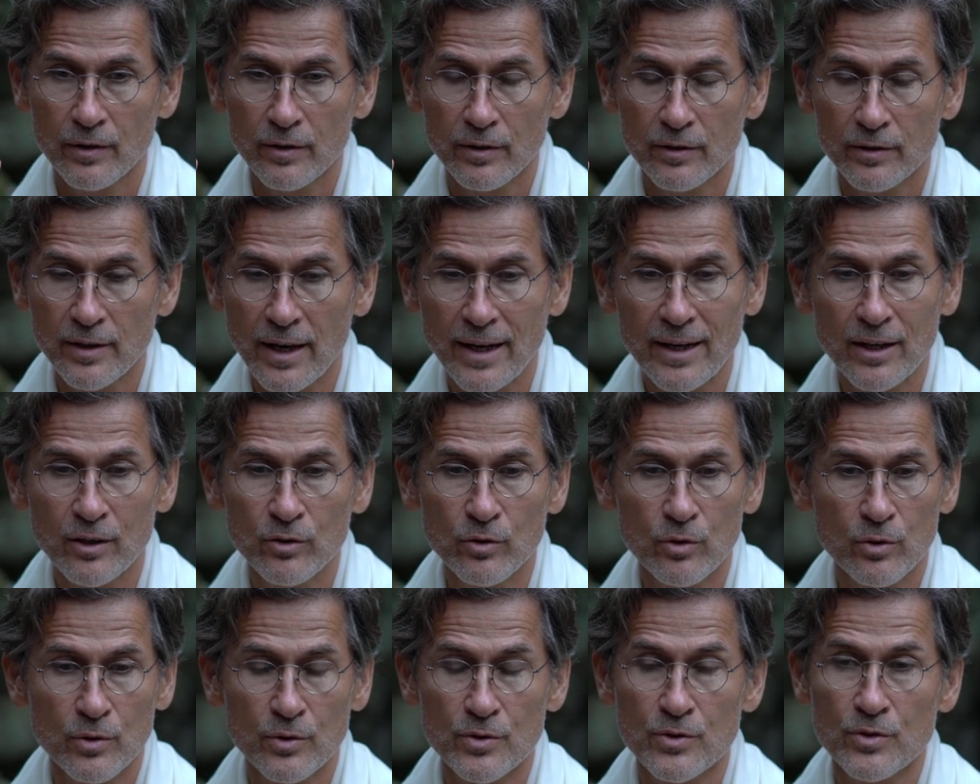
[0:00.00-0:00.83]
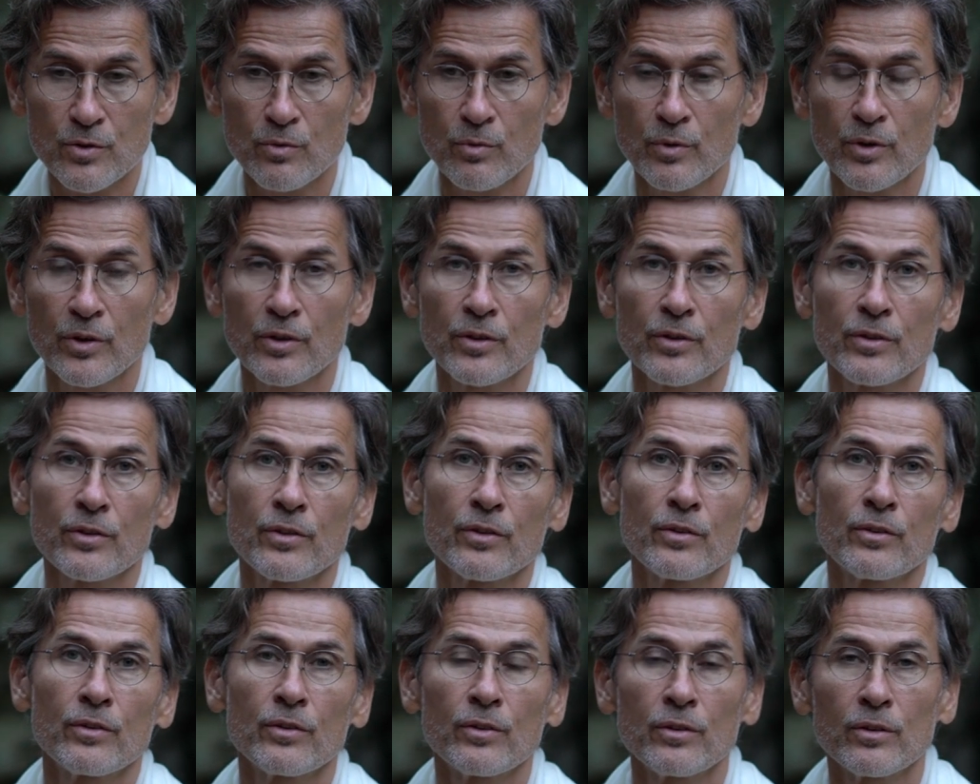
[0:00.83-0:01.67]
diagnosed with
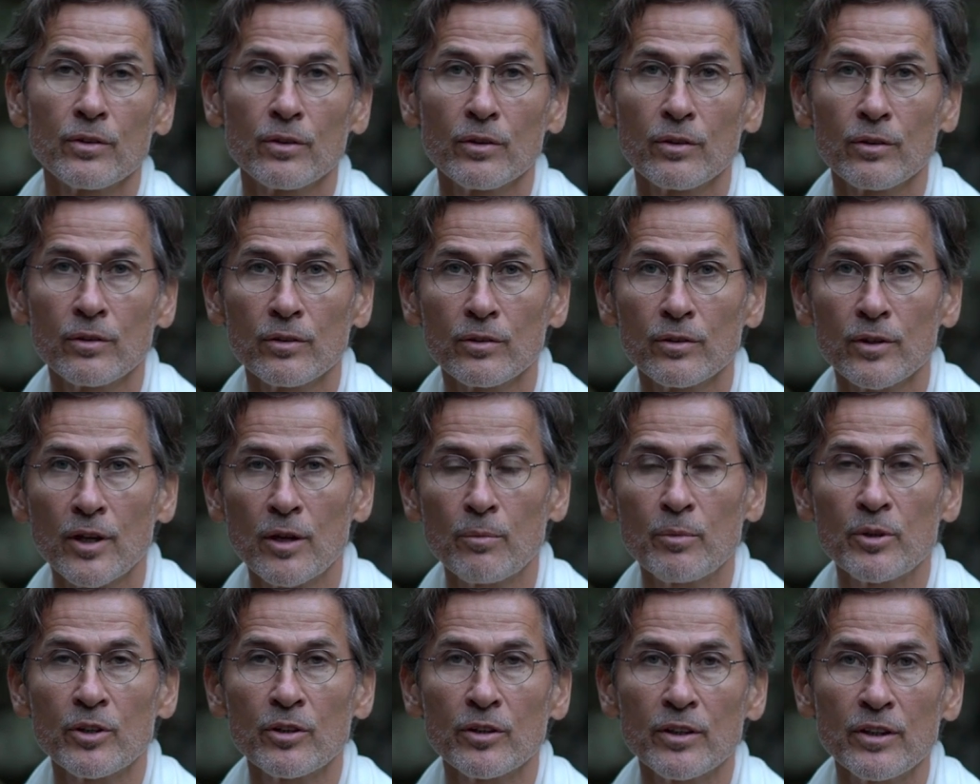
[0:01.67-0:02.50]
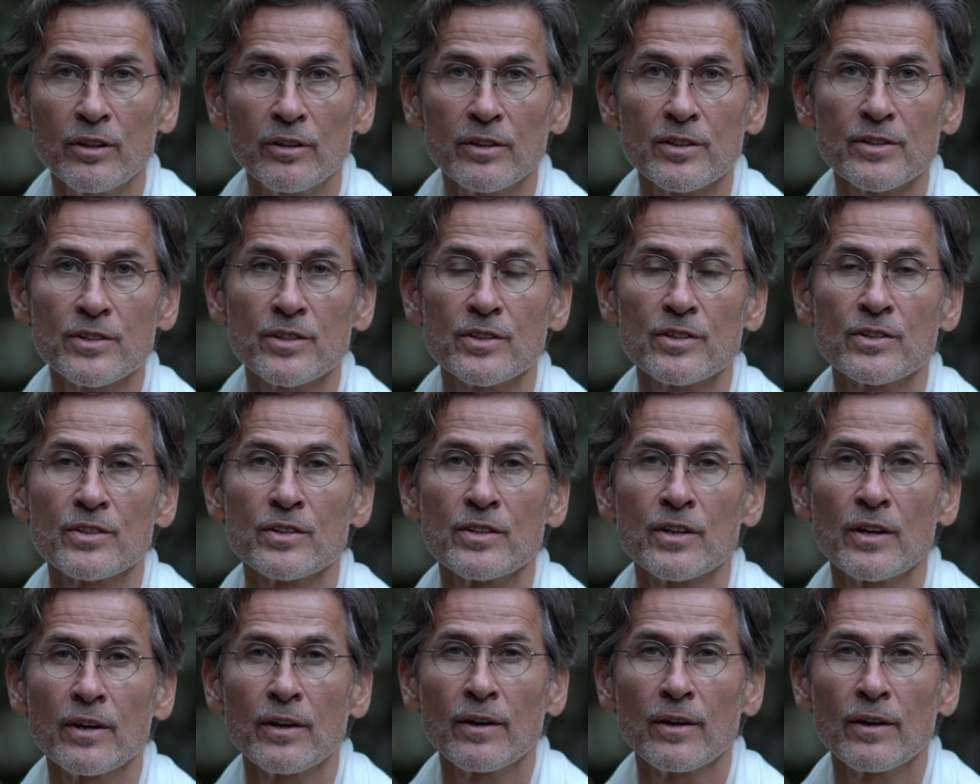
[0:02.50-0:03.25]
terminal illnesses,